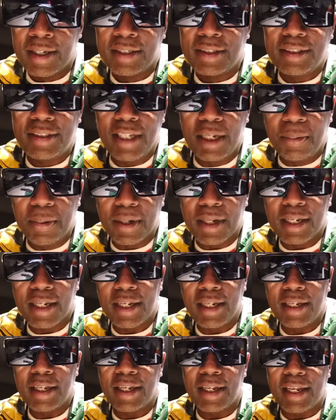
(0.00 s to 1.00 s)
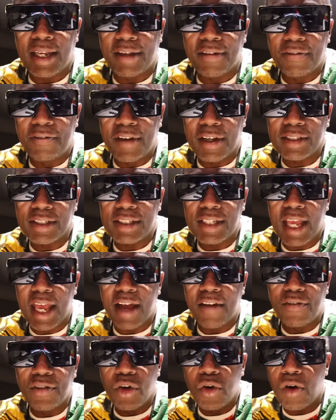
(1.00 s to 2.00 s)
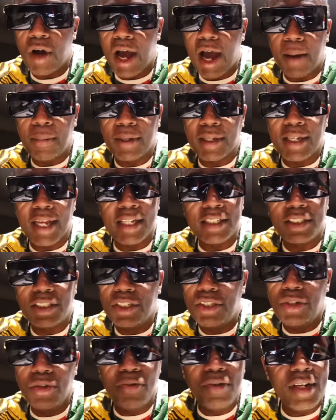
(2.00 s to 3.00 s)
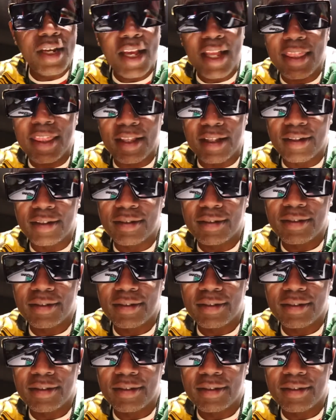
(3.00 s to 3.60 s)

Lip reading: Typically, investors have no obligation to do nothing.